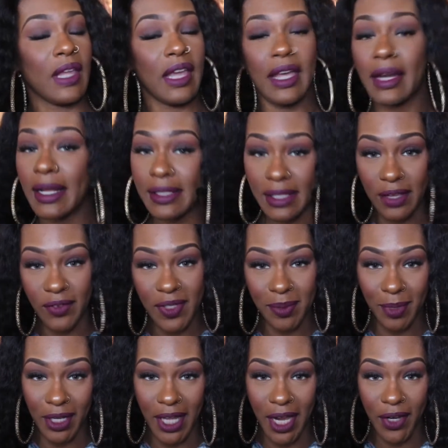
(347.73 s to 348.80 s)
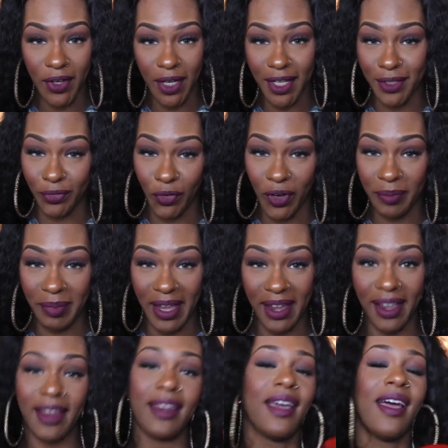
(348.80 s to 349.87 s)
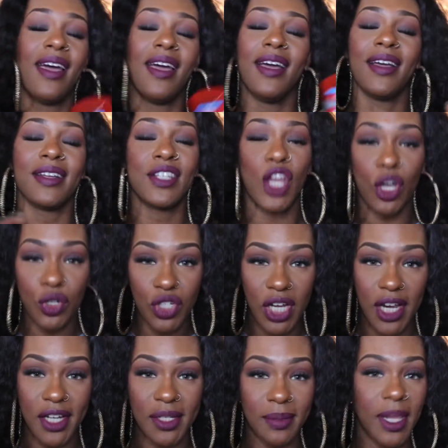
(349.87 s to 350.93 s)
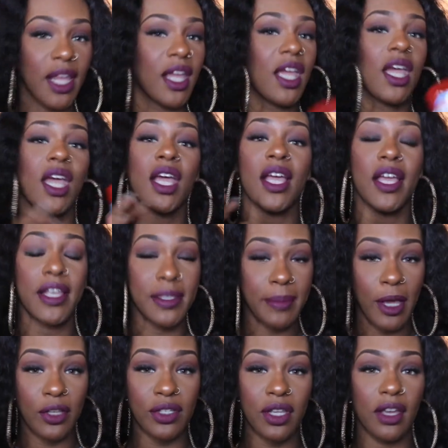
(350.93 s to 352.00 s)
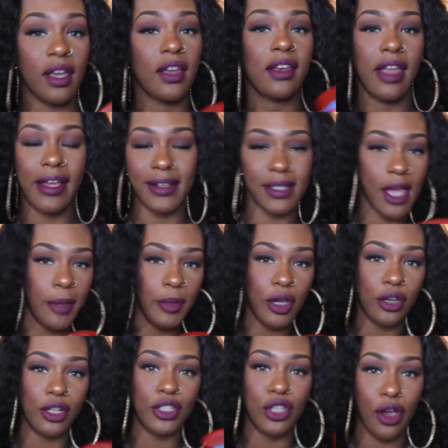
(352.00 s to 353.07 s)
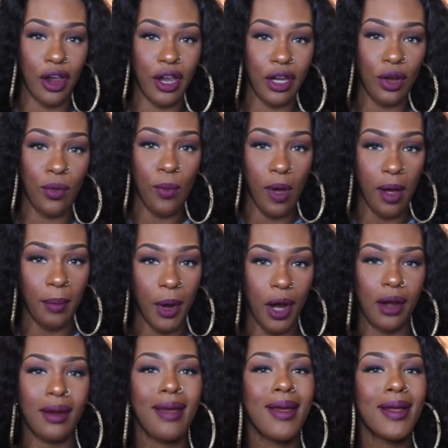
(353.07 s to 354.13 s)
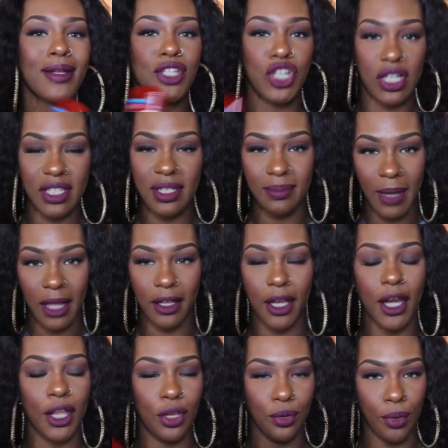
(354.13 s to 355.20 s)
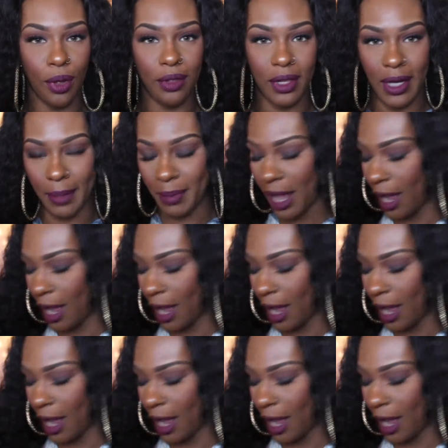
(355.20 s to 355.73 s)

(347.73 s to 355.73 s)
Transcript: It doesn't even smell like it's for a man. Don't judge me. It smells good. Next time you go to Target or Walmart, just smell it and you know that I'm